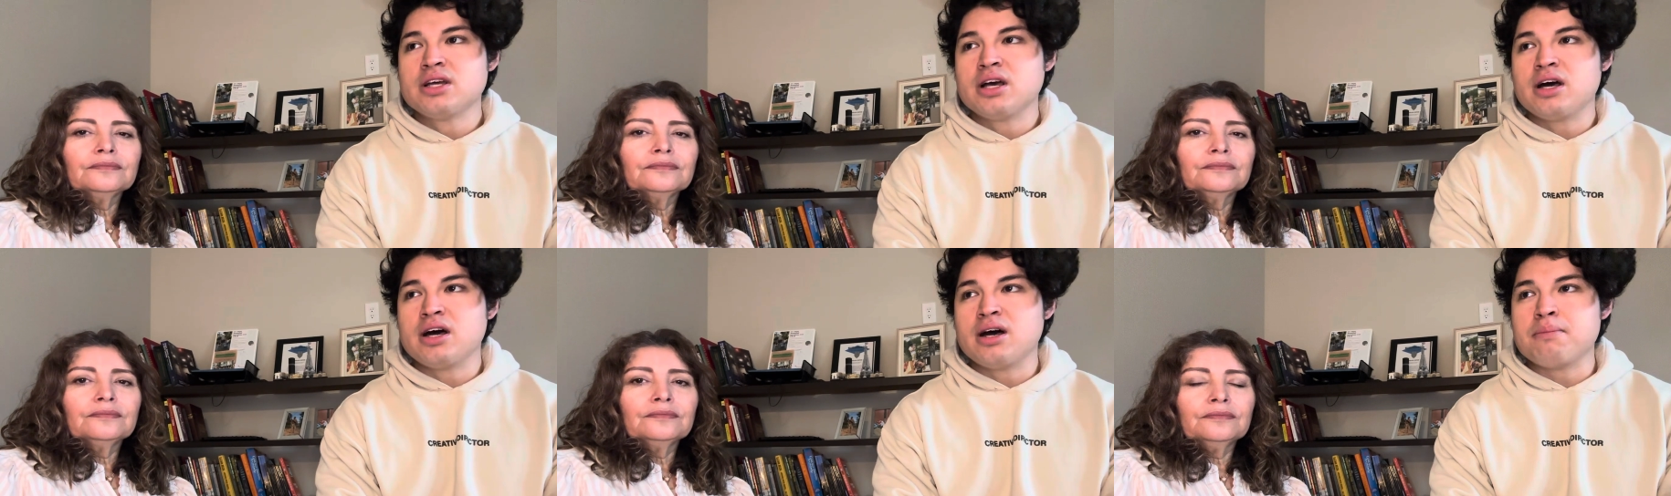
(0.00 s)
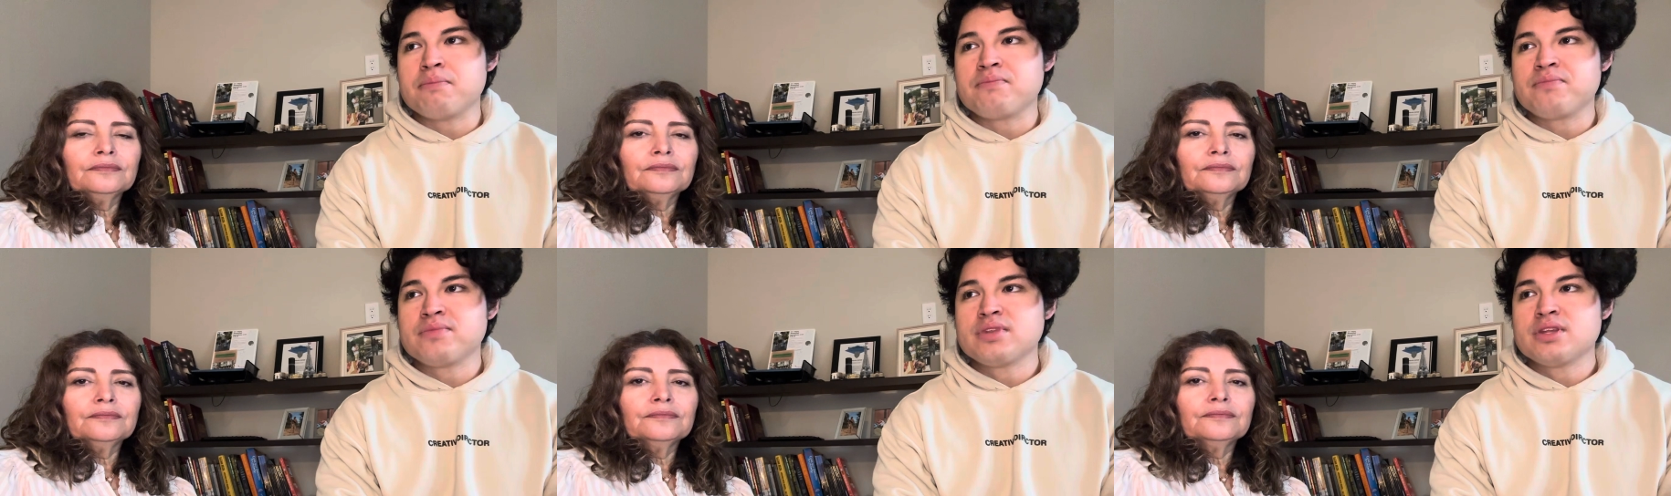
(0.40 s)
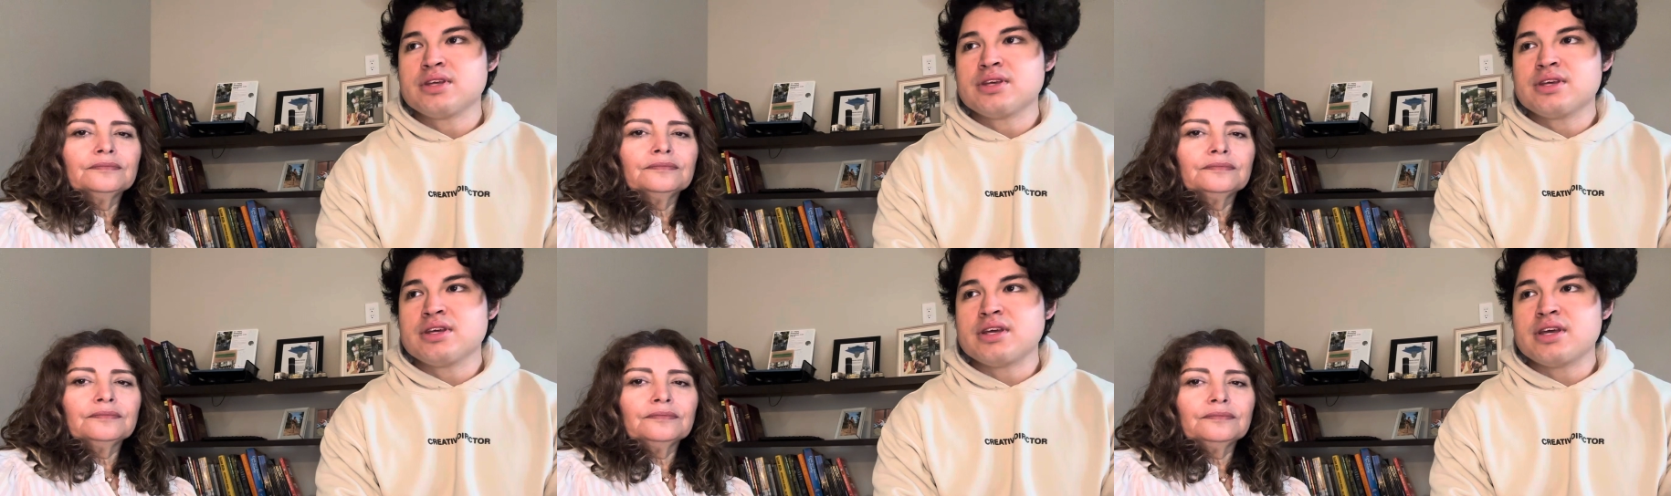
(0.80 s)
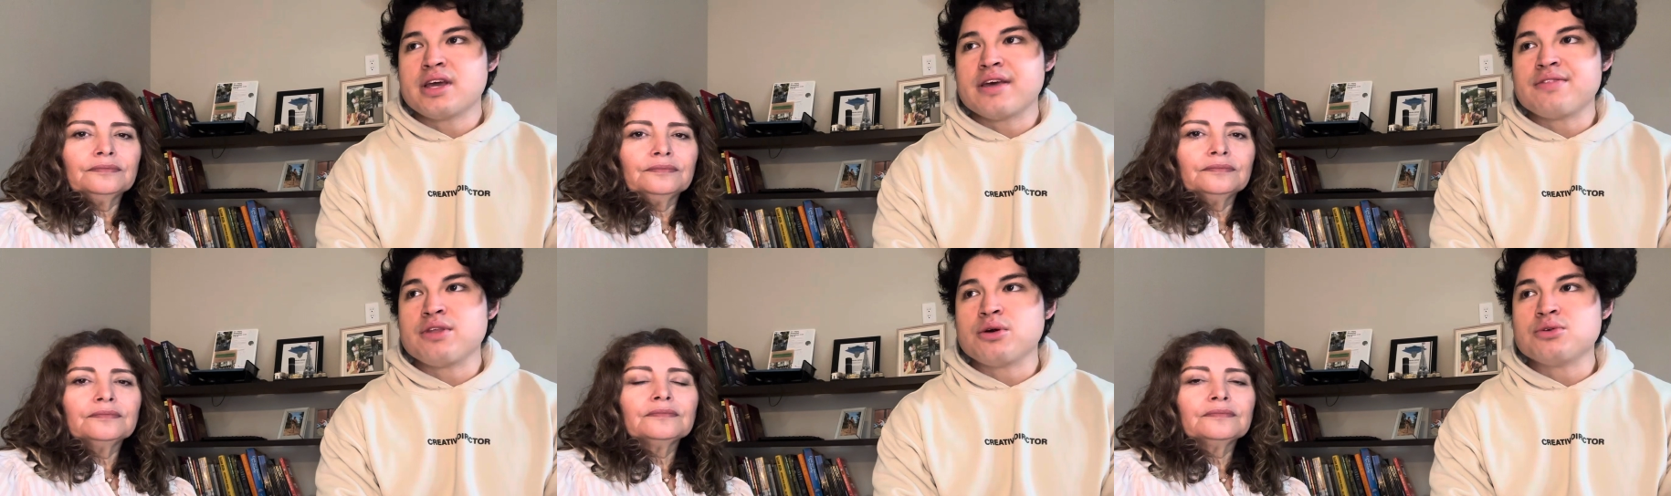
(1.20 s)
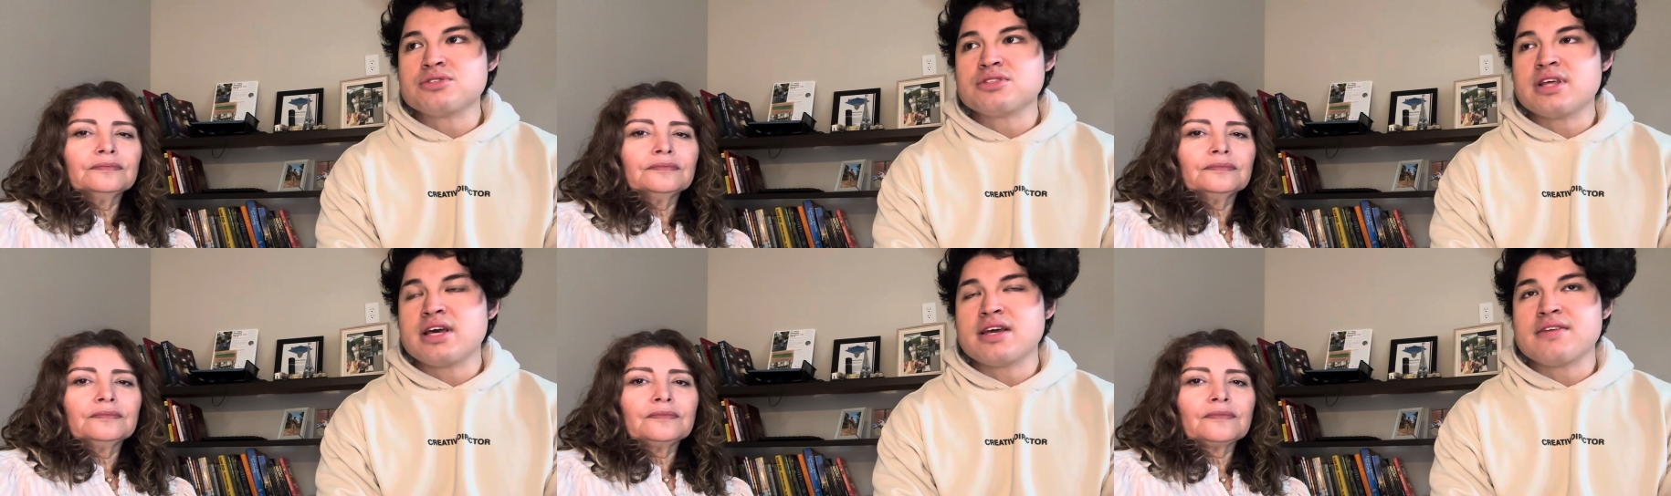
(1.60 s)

Speaker 1: Um, and those that,